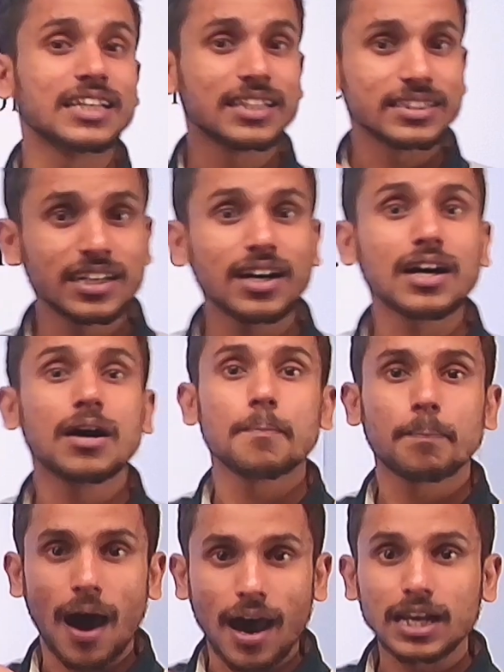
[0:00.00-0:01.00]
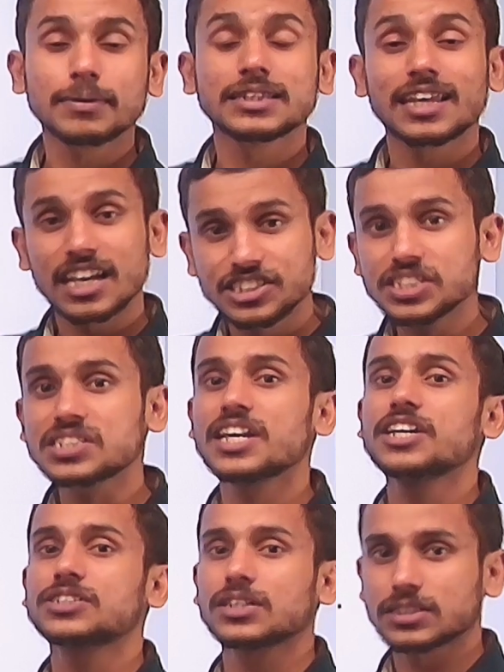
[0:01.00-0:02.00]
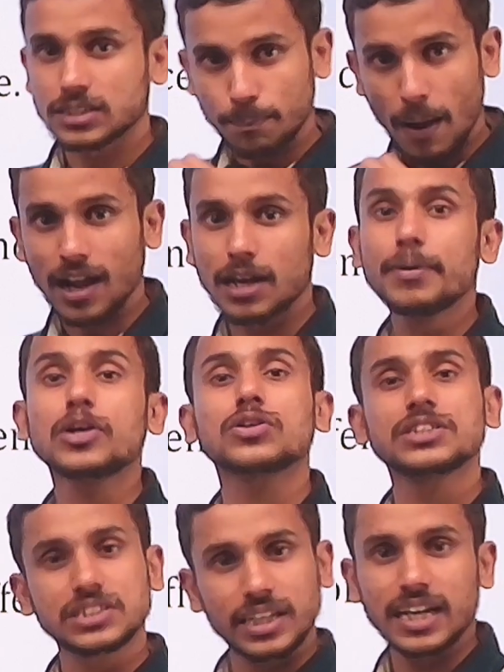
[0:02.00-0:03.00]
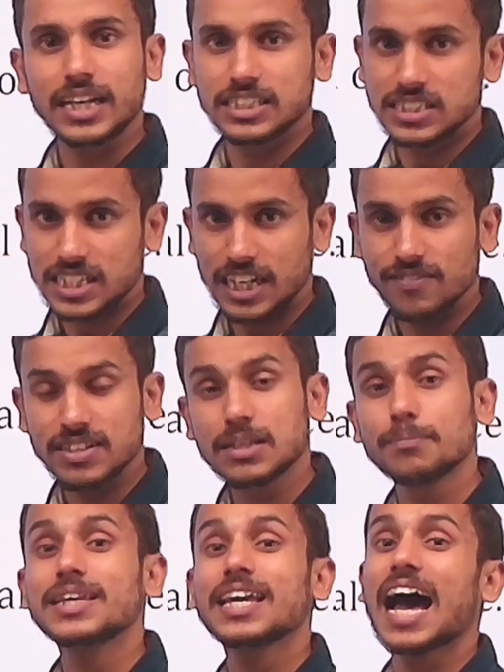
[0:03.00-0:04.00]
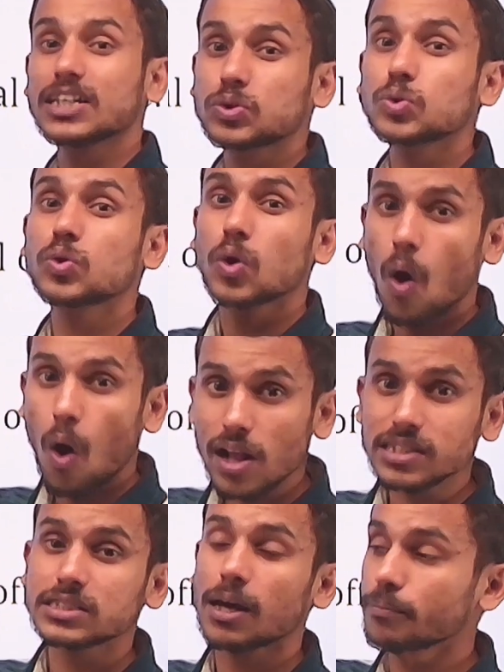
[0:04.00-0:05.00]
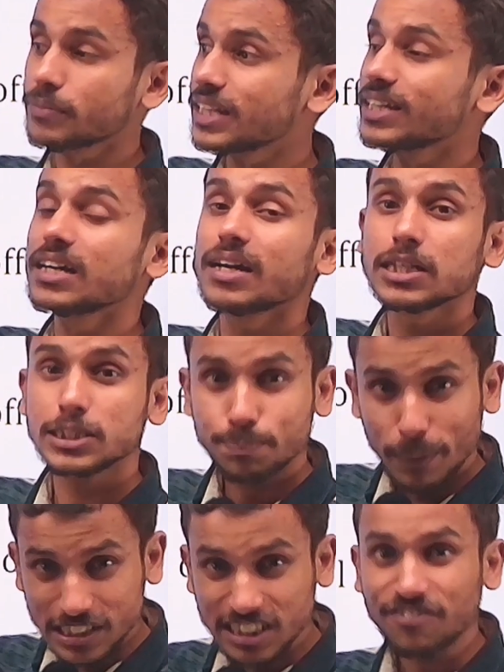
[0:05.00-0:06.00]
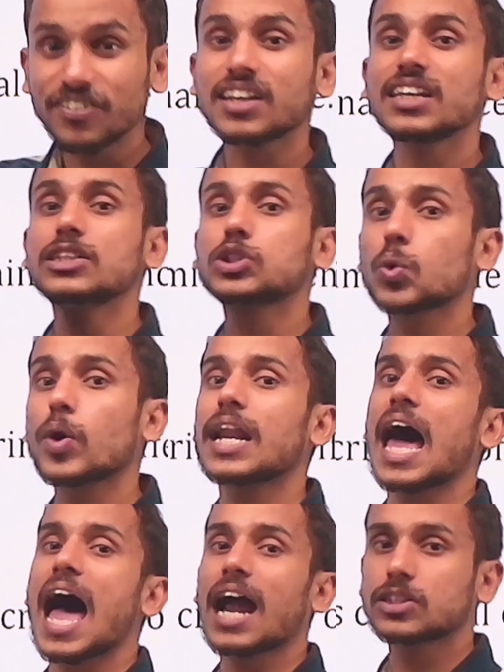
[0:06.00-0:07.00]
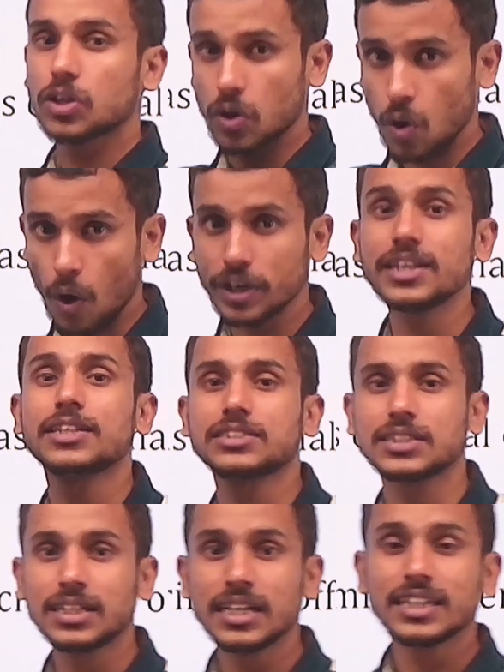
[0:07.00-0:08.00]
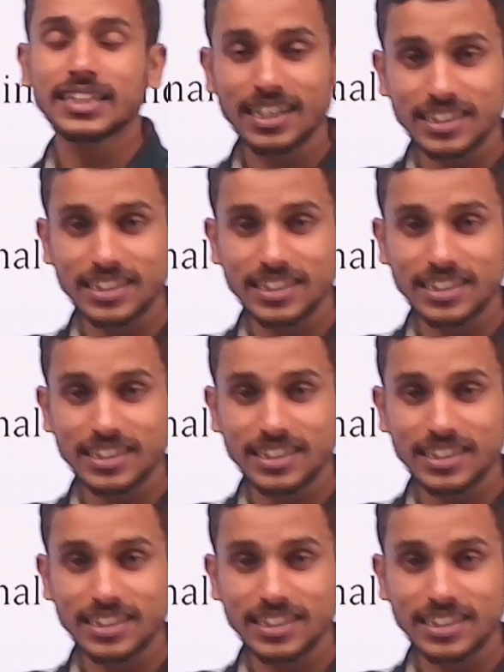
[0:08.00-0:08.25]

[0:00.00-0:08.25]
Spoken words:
the parliament, the legislatures, the parliament or the state legislative assembly has to call something specifically through an act or an ordinance that